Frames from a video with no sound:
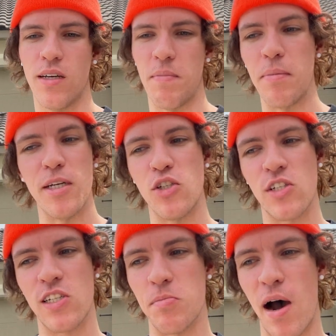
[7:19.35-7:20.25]
Maybe it's
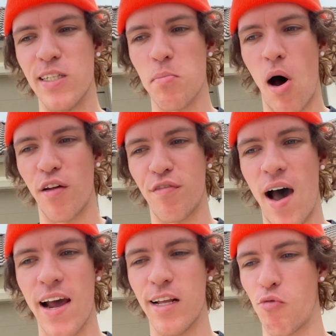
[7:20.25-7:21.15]
just because mine's
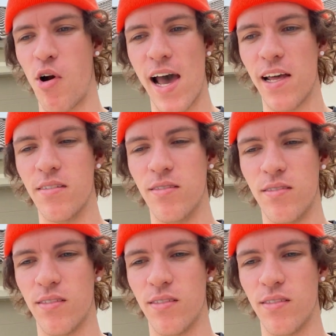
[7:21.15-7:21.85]
modified and red